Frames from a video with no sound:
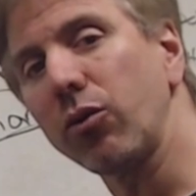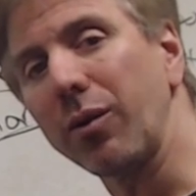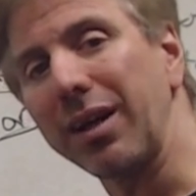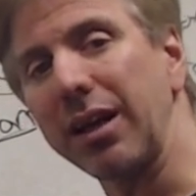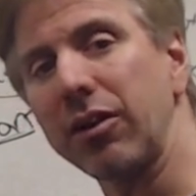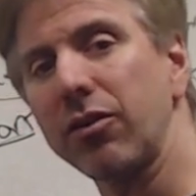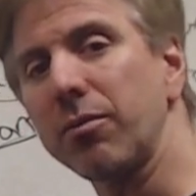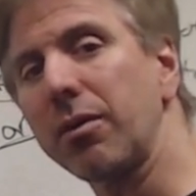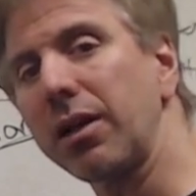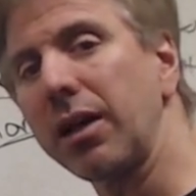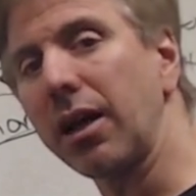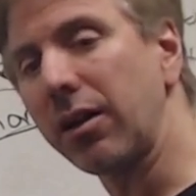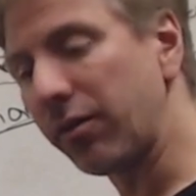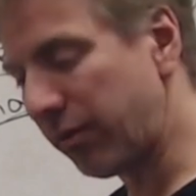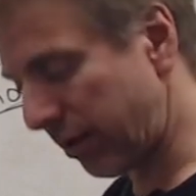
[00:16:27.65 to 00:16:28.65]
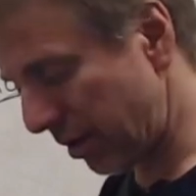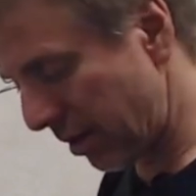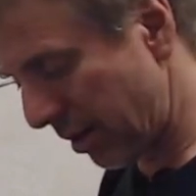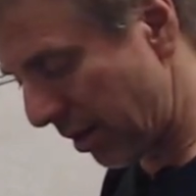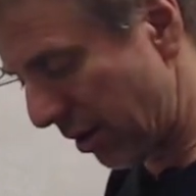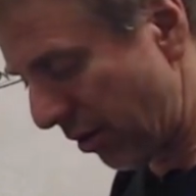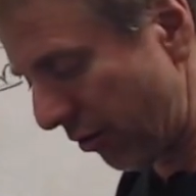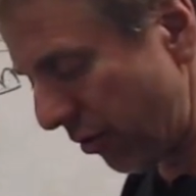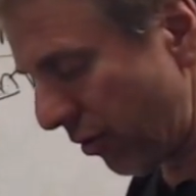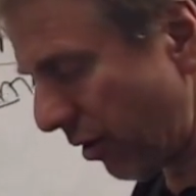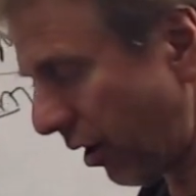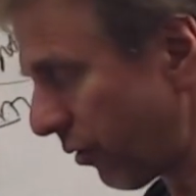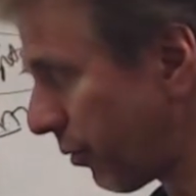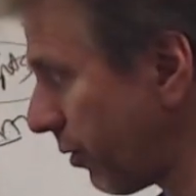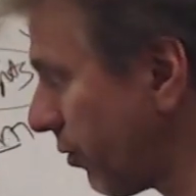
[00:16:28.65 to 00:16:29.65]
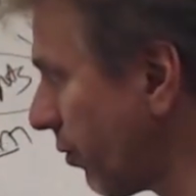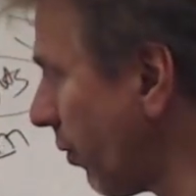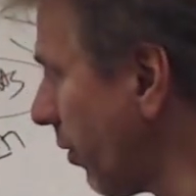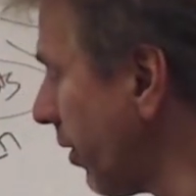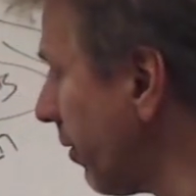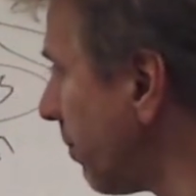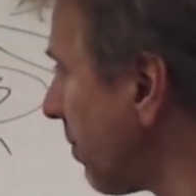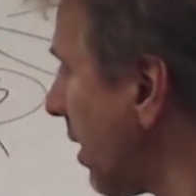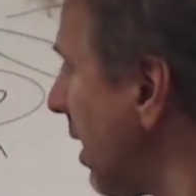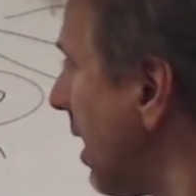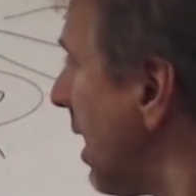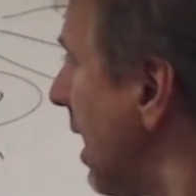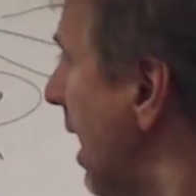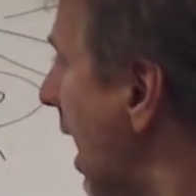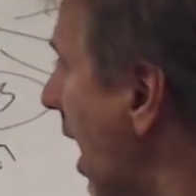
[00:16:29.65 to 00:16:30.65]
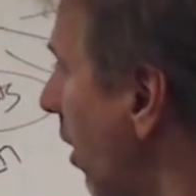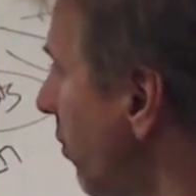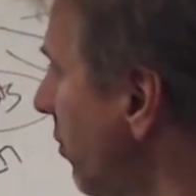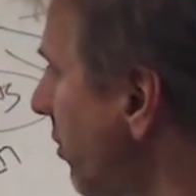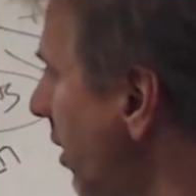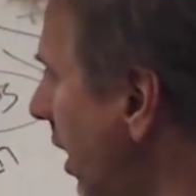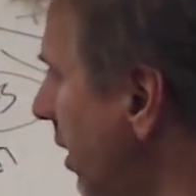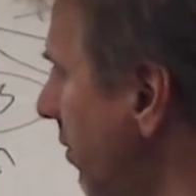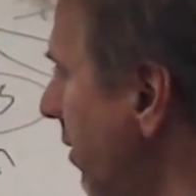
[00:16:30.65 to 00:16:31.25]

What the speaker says: we can get your money out of 2 countries for you. Outside of